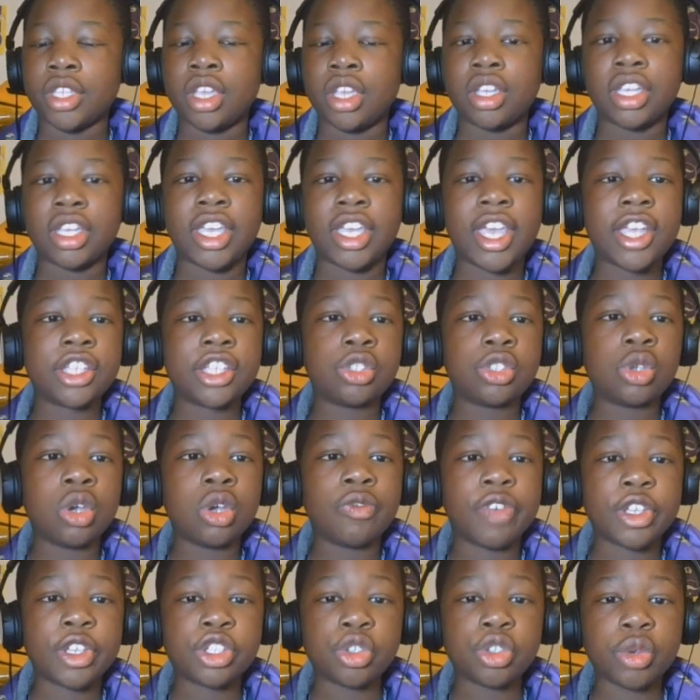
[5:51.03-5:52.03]
Keys to a
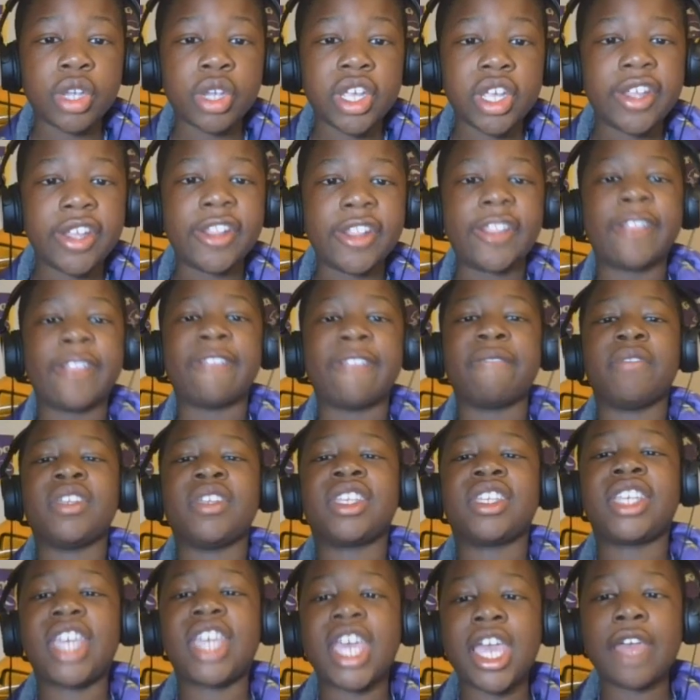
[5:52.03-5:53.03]
victory:
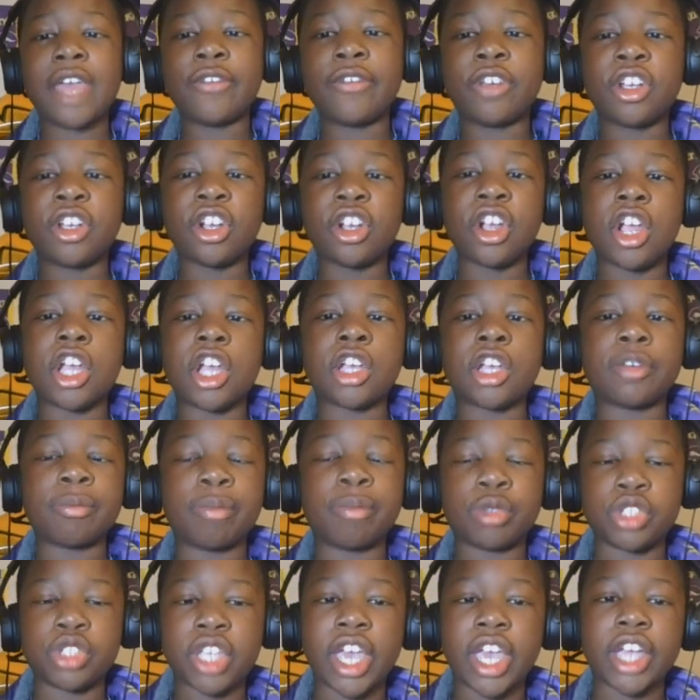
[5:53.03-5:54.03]
give Kirk
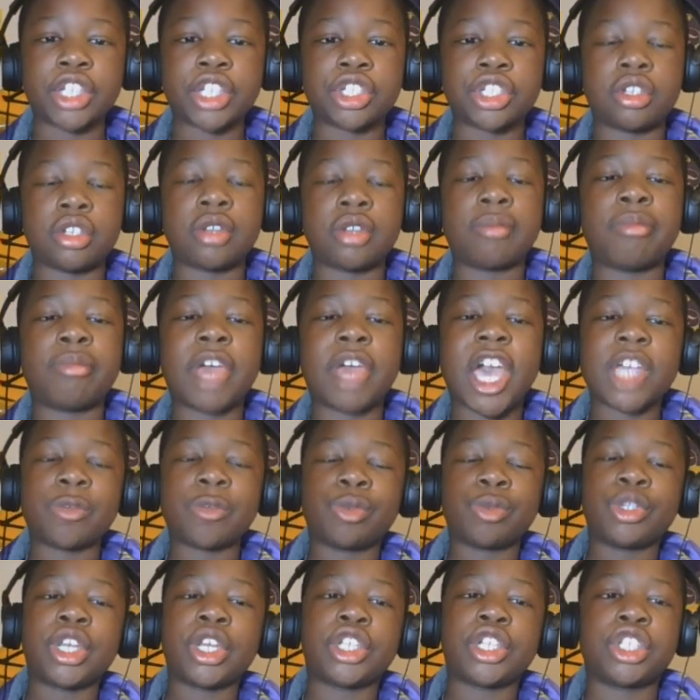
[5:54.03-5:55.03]
protection, pass
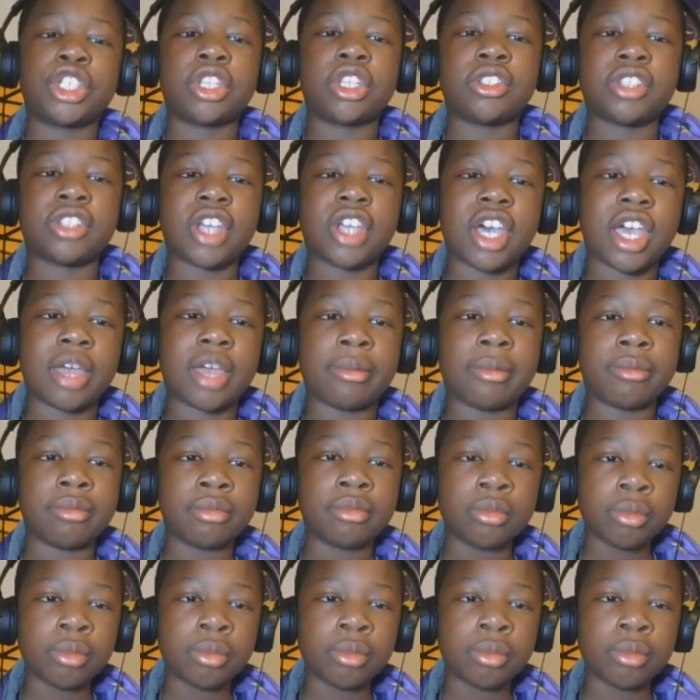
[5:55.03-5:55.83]
protection, and time.